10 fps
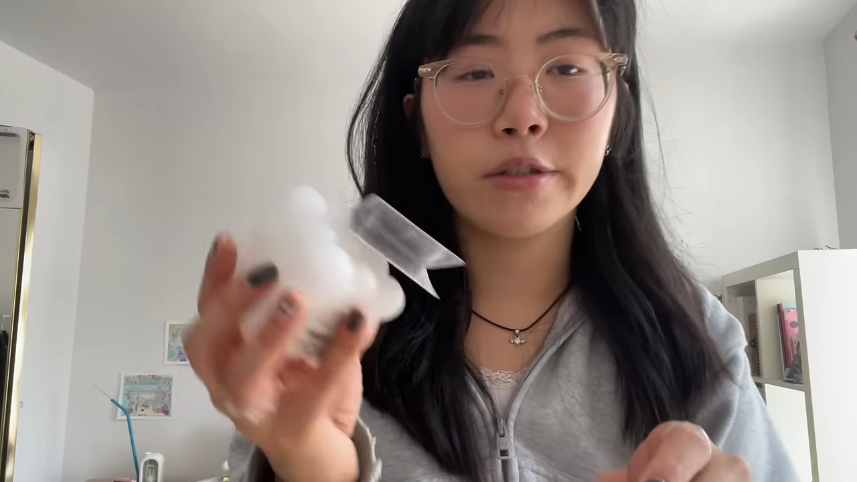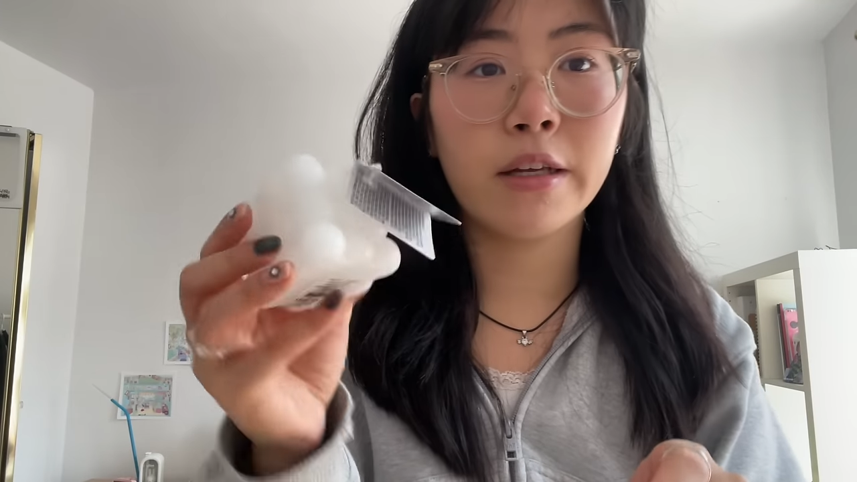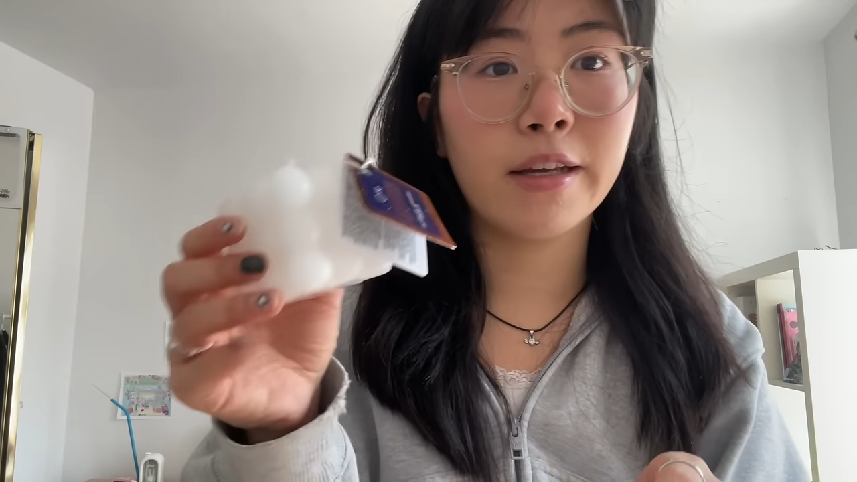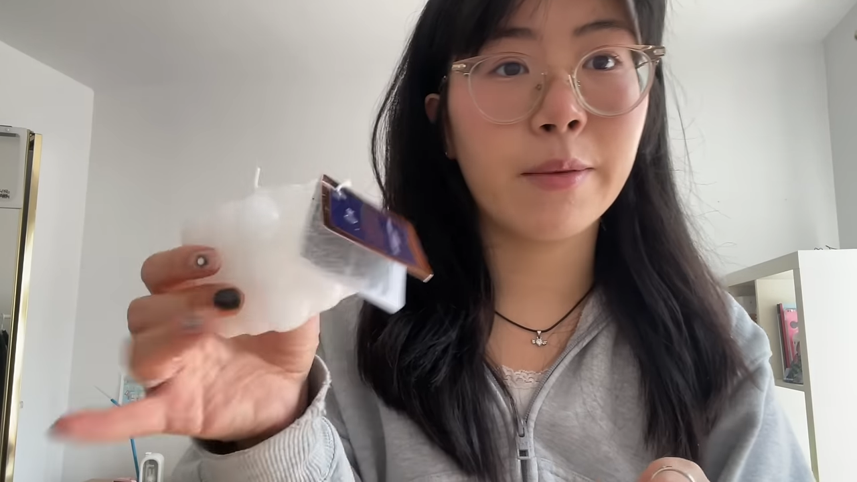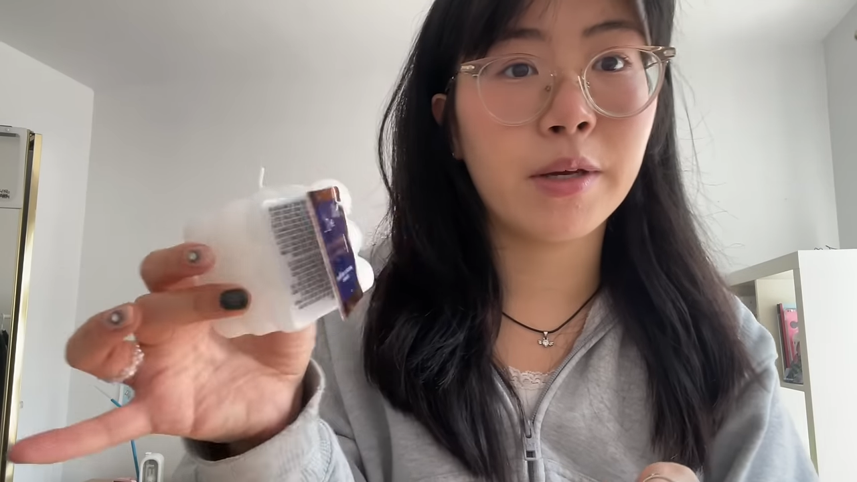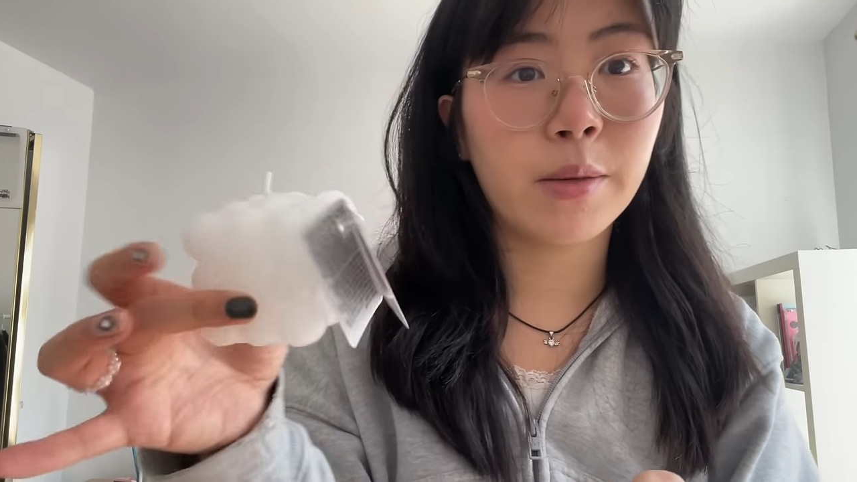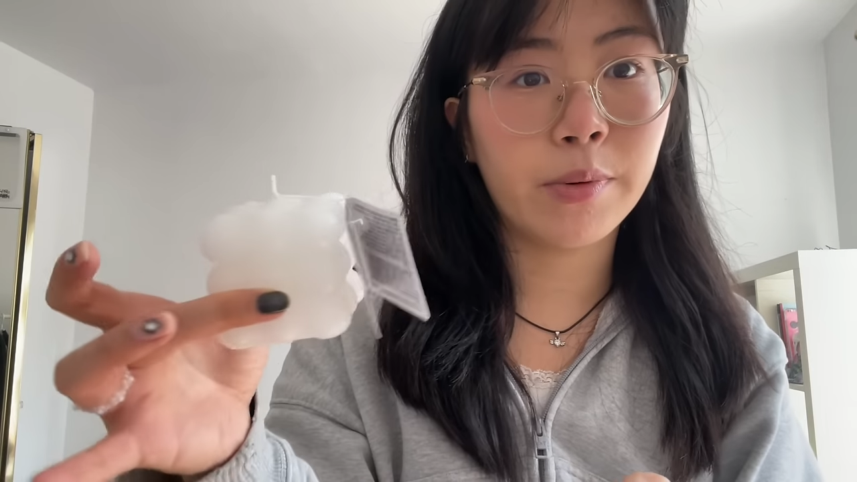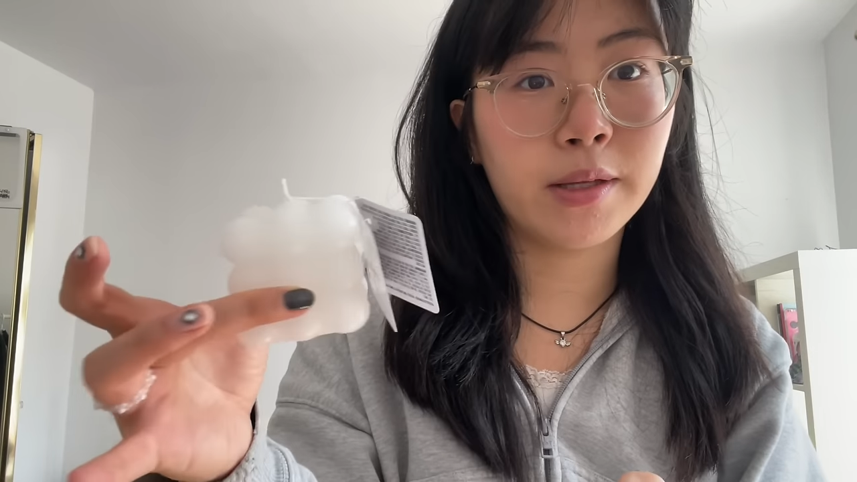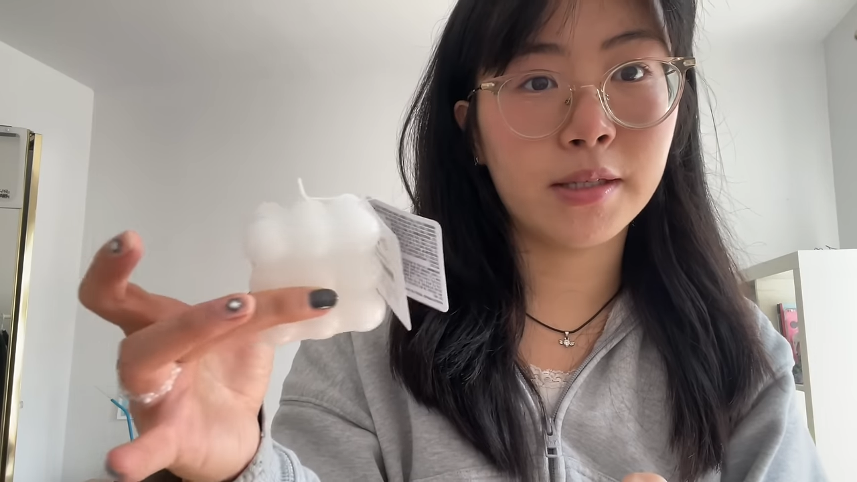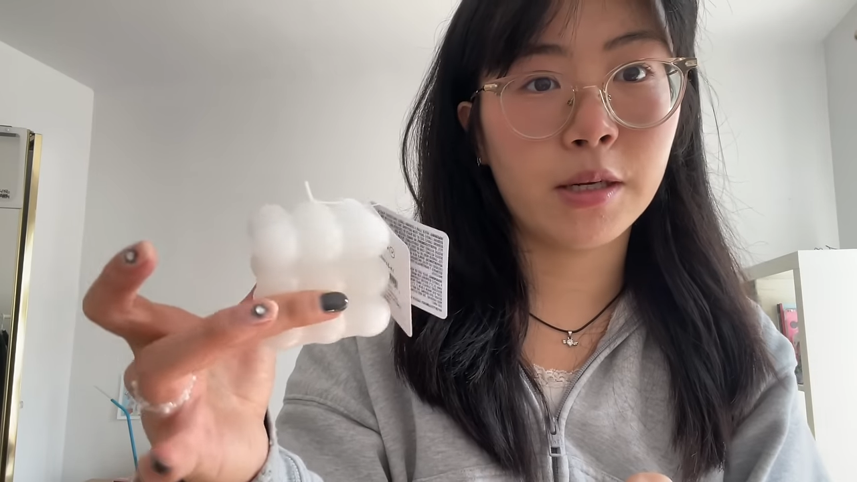And I think I'm gonna
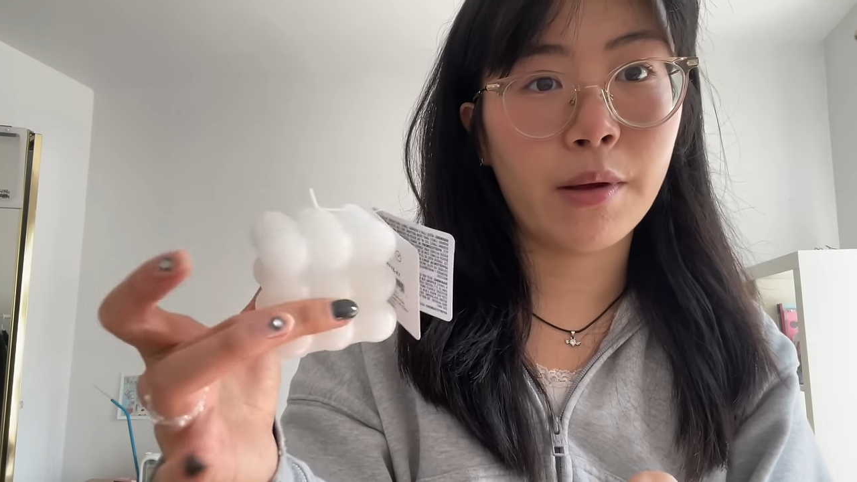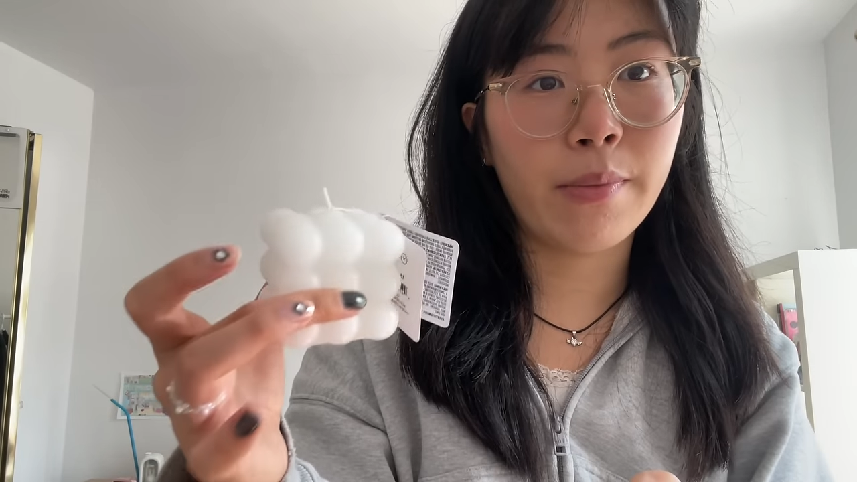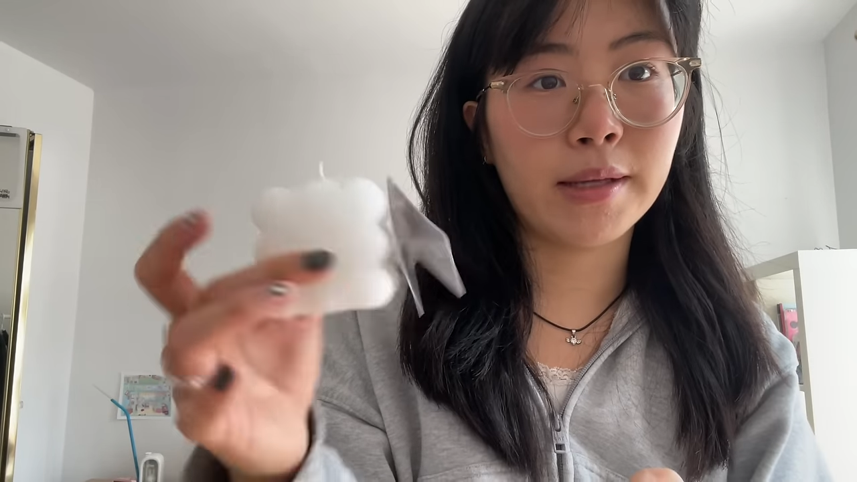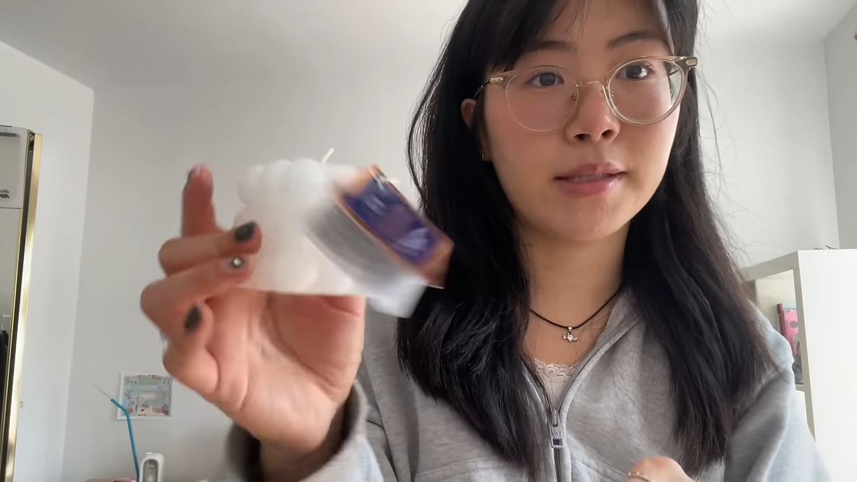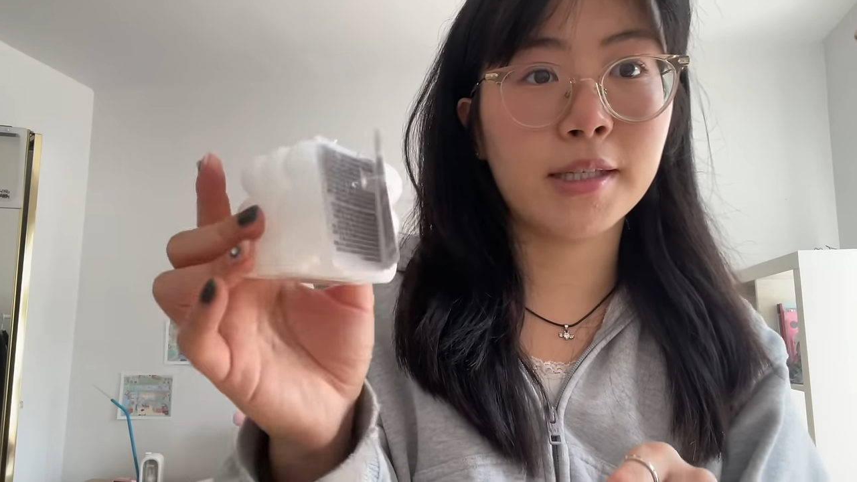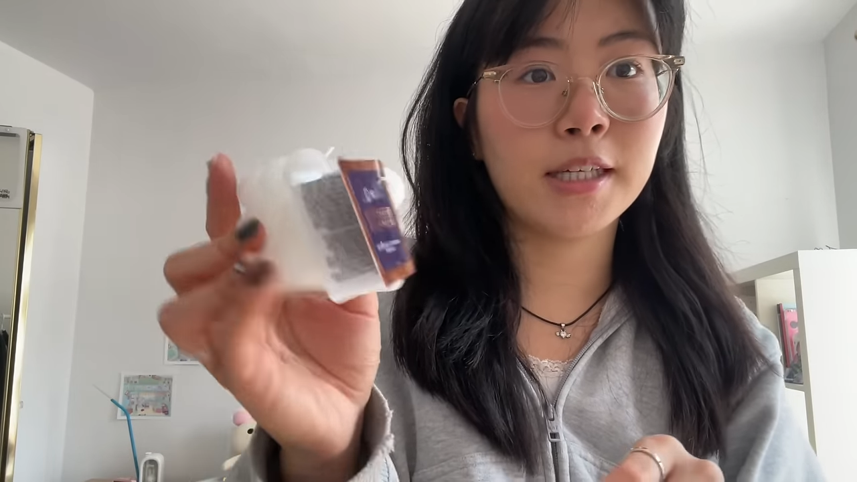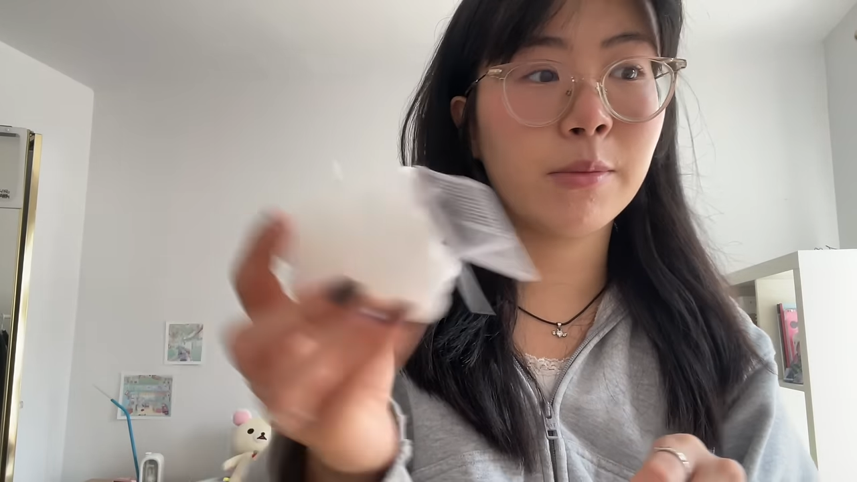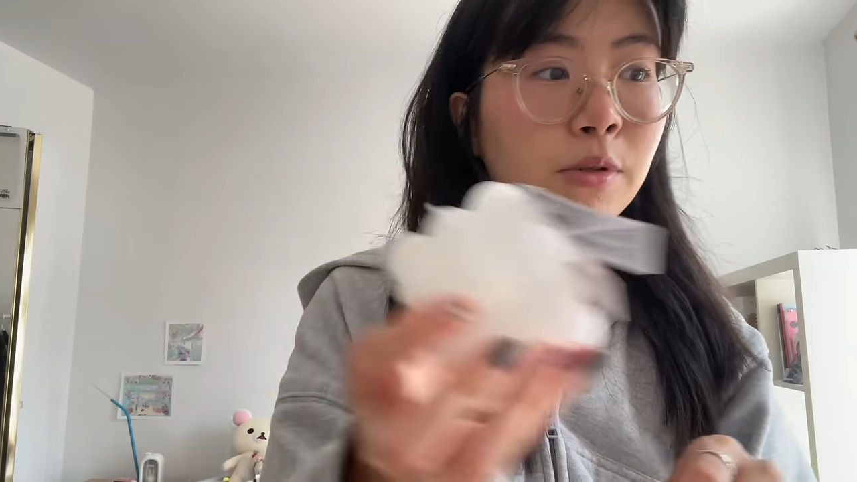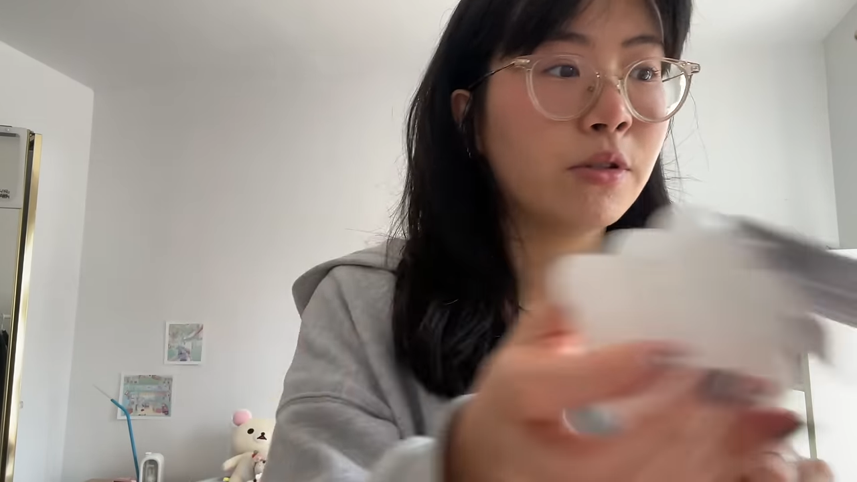put this on my bedside table